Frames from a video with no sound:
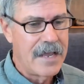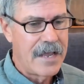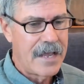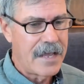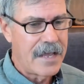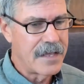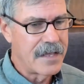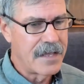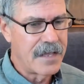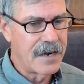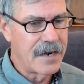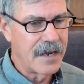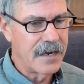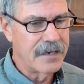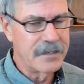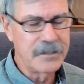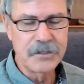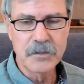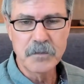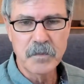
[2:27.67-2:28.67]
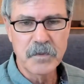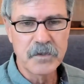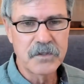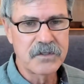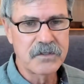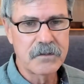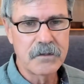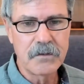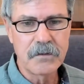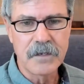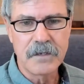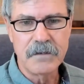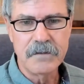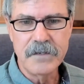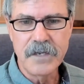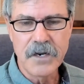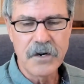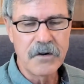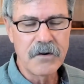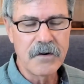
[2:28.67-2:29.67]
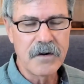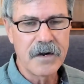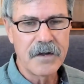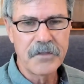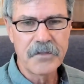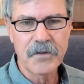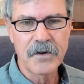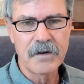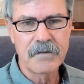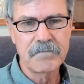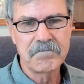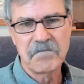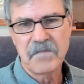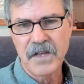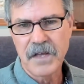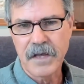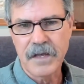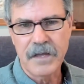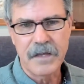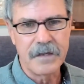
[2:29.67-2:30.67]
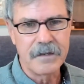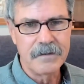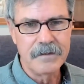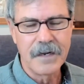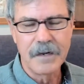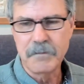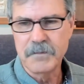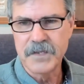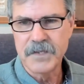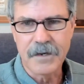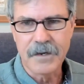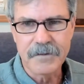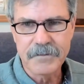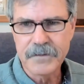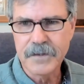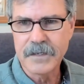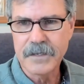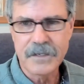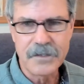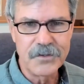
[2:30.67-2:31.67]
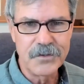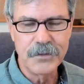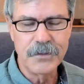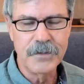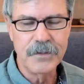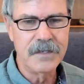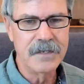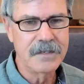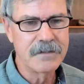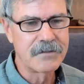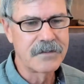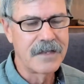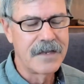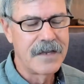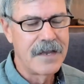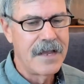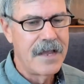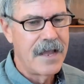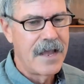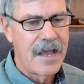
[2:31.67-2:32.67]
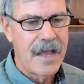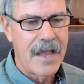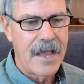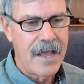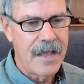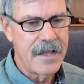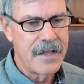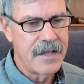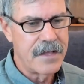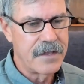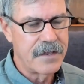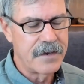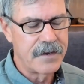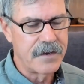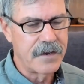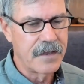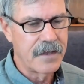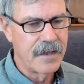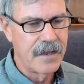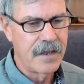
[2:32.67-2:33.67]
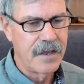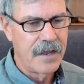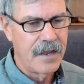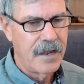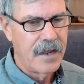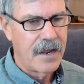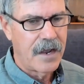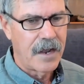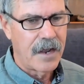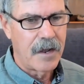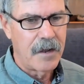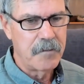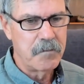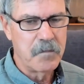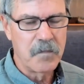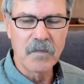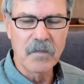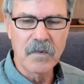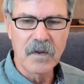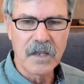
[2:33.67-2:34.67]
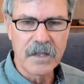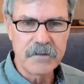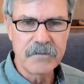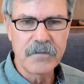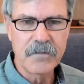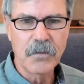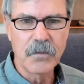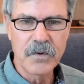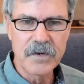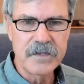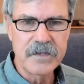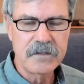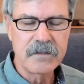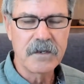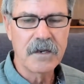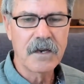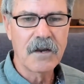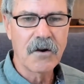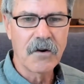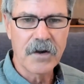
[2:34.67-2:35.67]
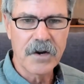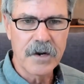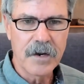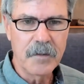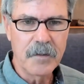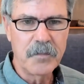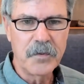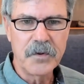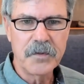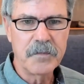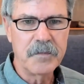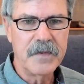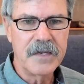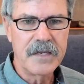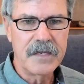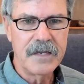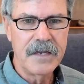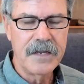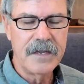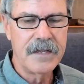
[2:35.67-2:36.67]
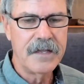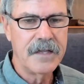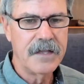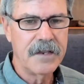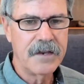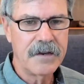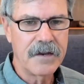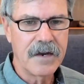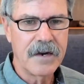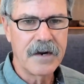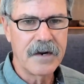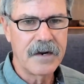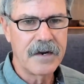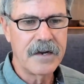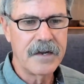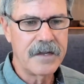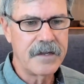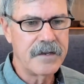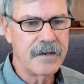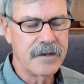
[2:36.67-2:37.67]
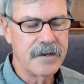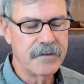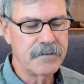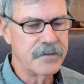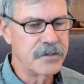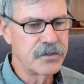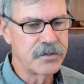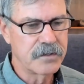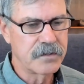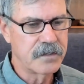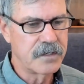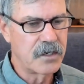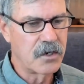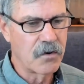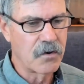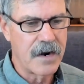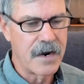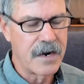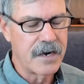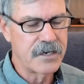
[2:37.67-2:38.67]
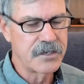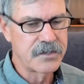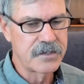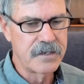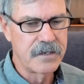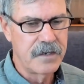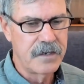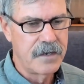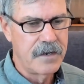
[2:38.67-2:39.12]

And I just pushed through it. You know, I thought, hey, I'm tough. I can do this. And late 40s, it caught up with me. And I eventually crashed.